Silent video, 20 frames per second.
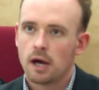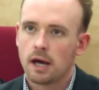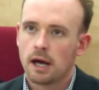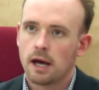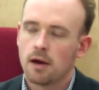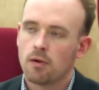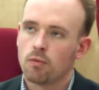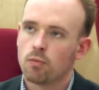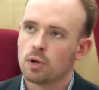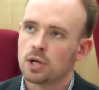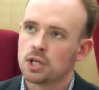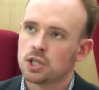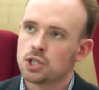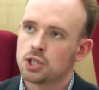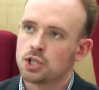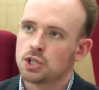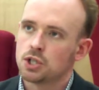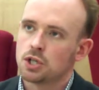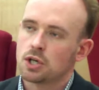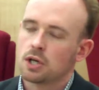uh,
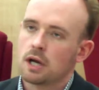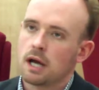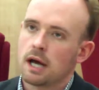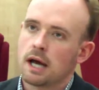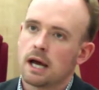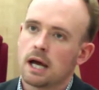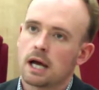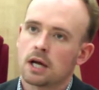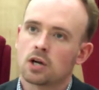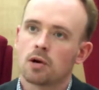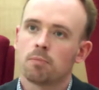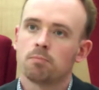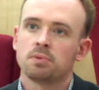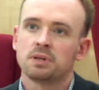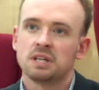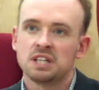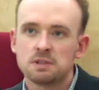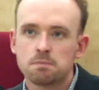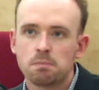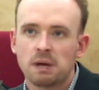which uh,
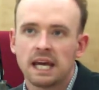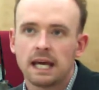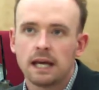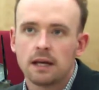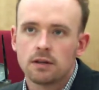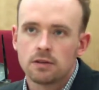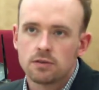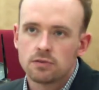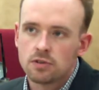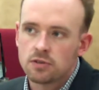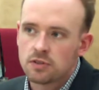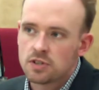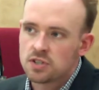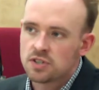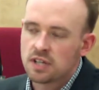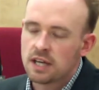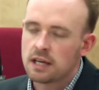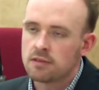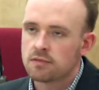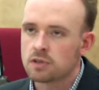companies pay to their
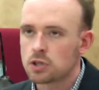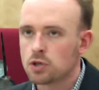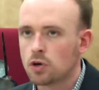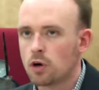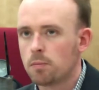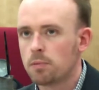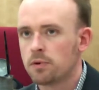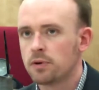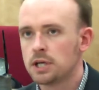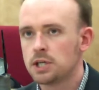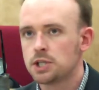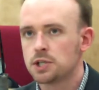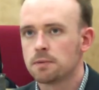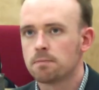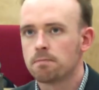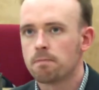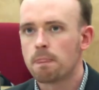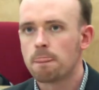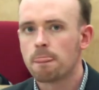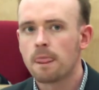state of
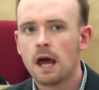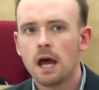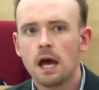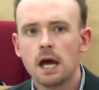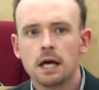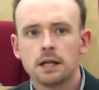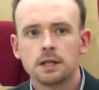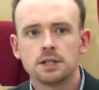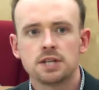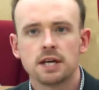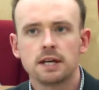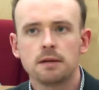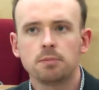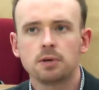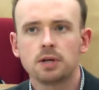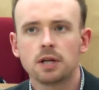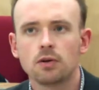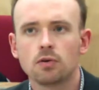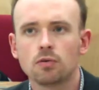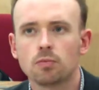incorporation. Does
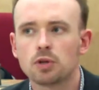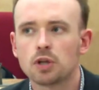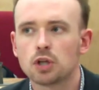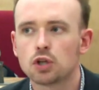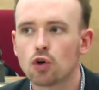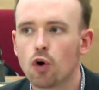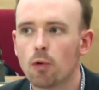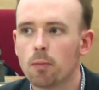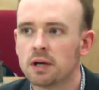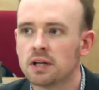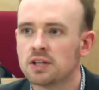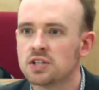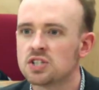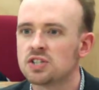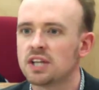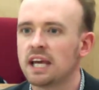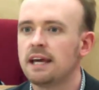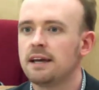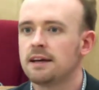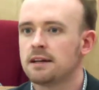anybody know what the dominant
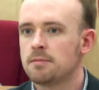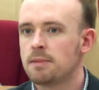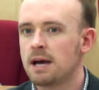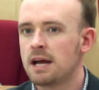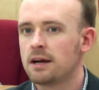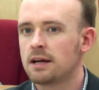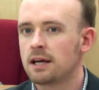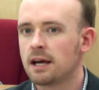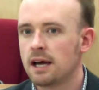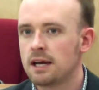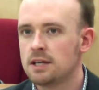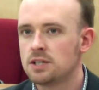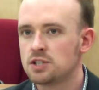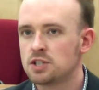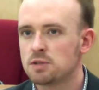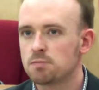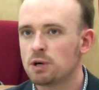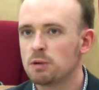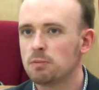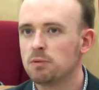state in America is?
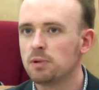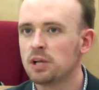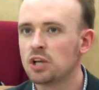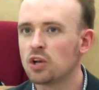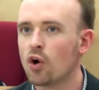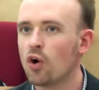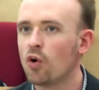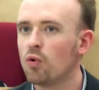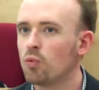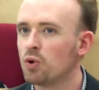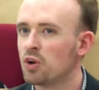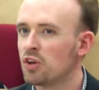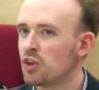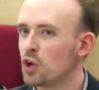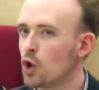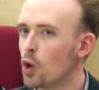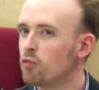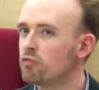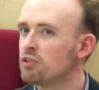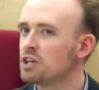It's probably not one of
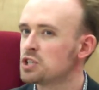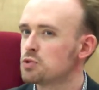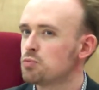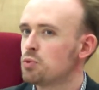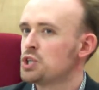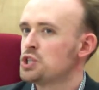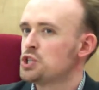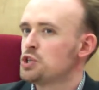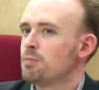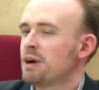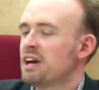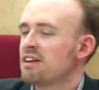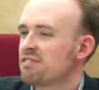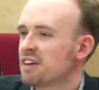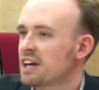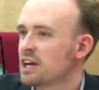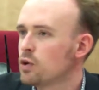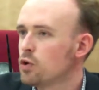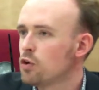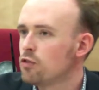the obvious ones you might
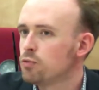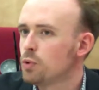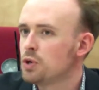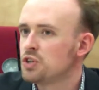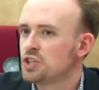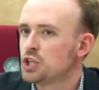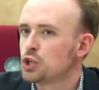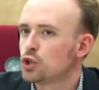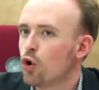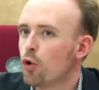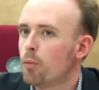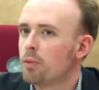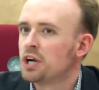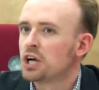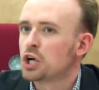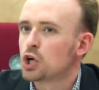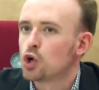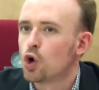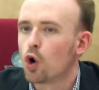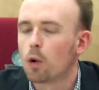think of. What is the
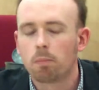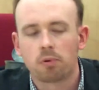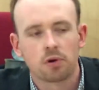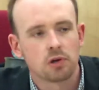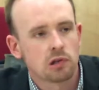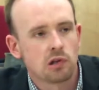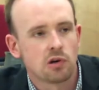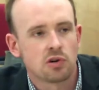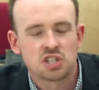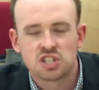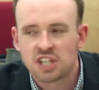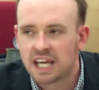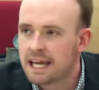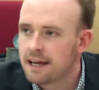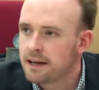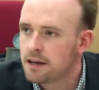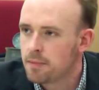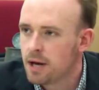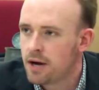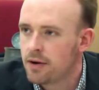dominant corporate law
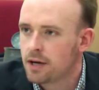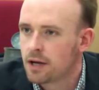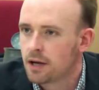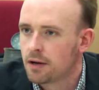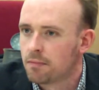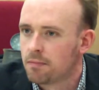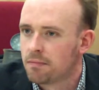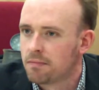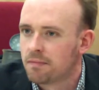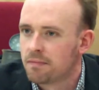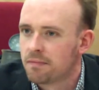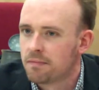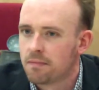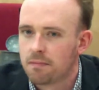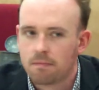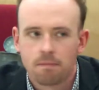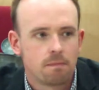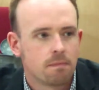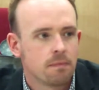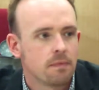state in America?
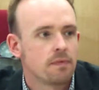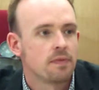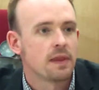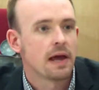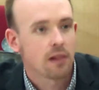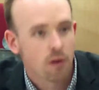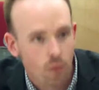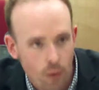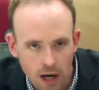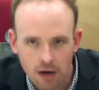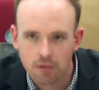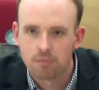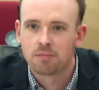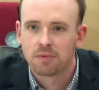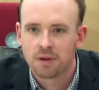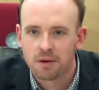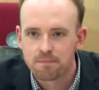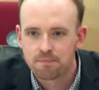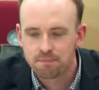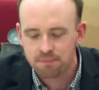Delaware. Delaware,
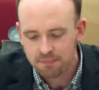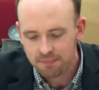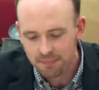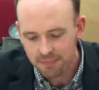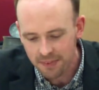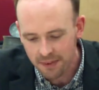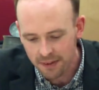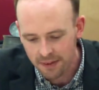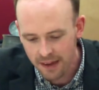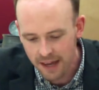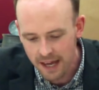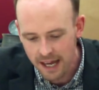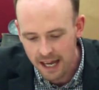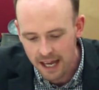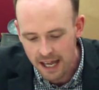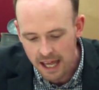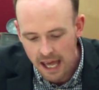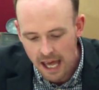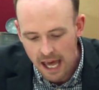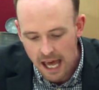yeah. Uh,